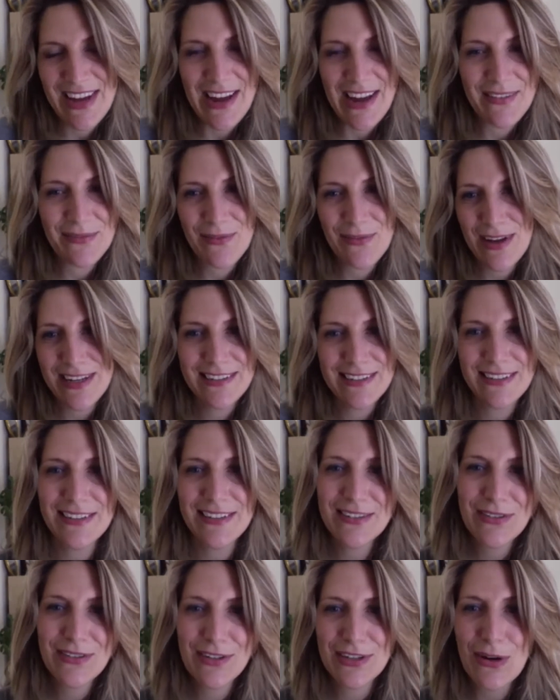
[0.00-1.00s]
wanted to
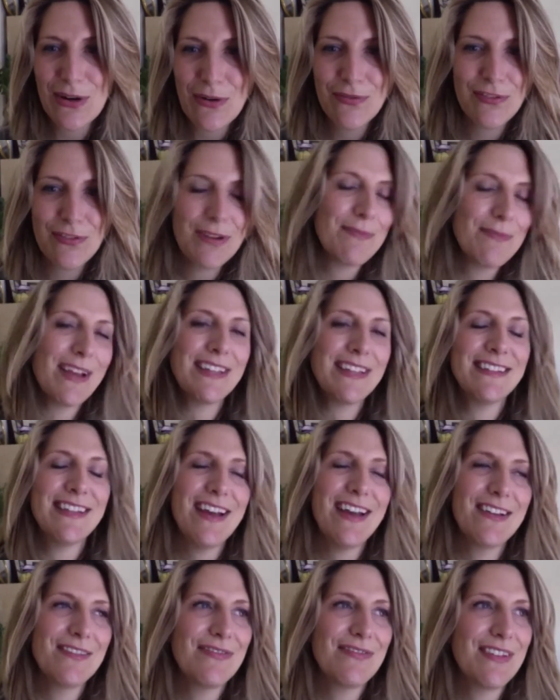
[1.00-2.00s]
sort of go for it
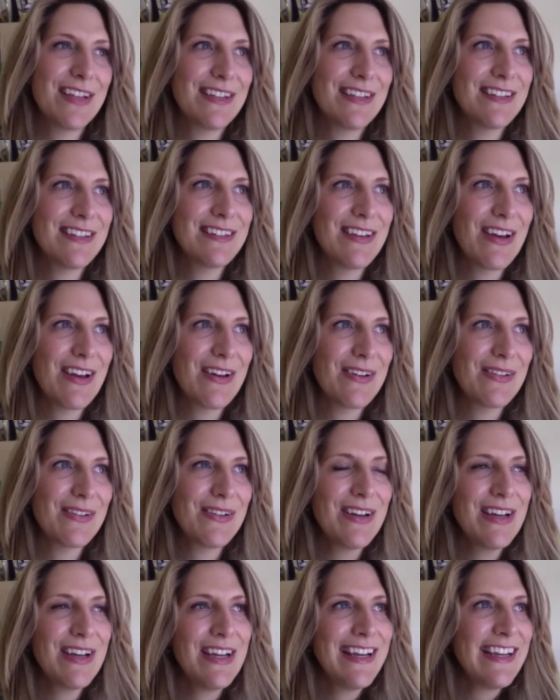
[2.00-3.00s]
myself. And
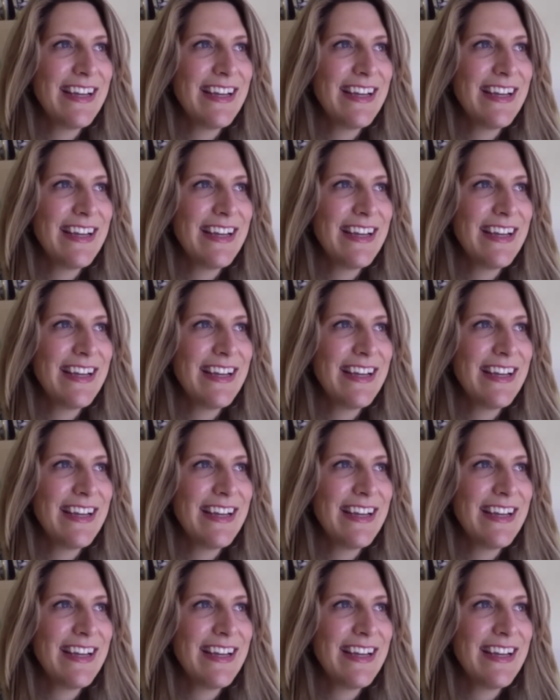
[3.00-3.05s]
so,